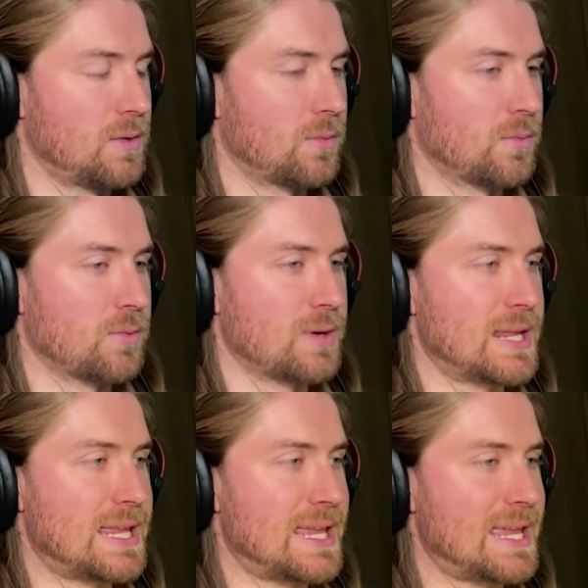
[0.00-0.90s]

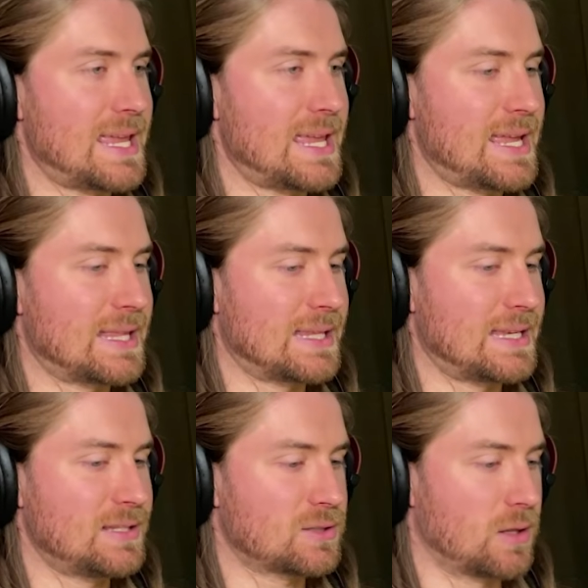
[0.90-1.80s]

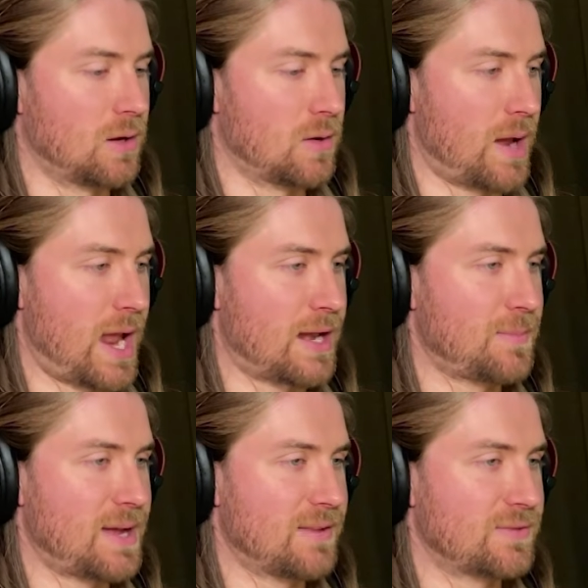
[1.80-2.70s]
Really slow. And
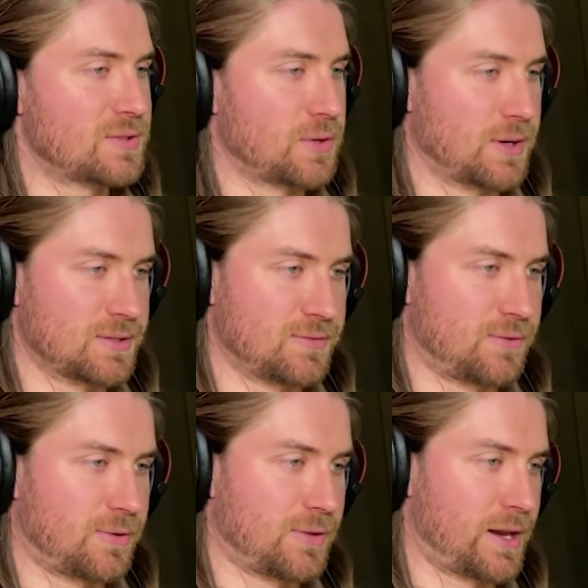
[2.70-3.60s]
my inventory is
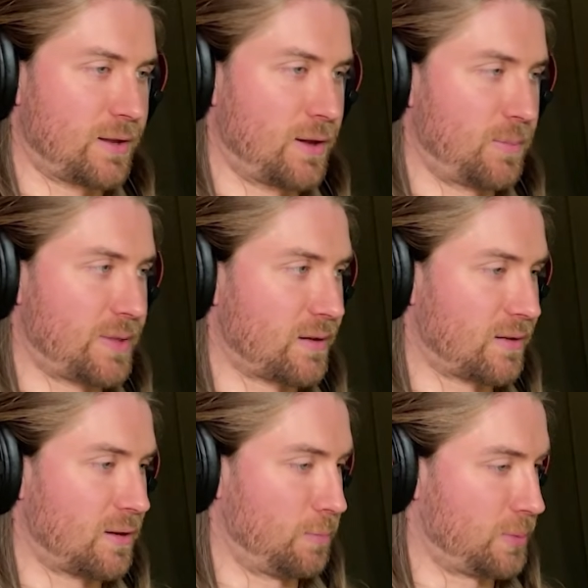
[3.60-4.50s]
full. That'll help. That'll
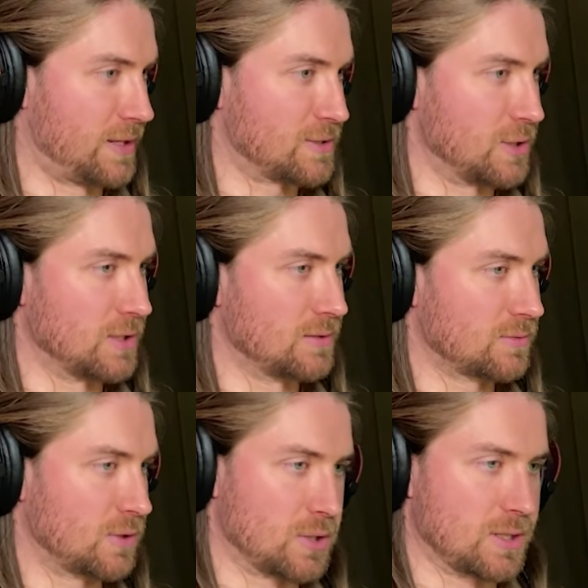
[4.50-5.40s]
help. That's good.
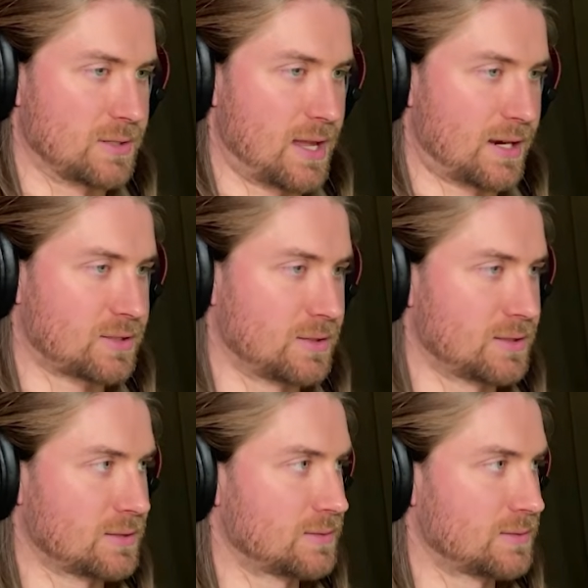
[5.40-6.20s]
Good. Excellent.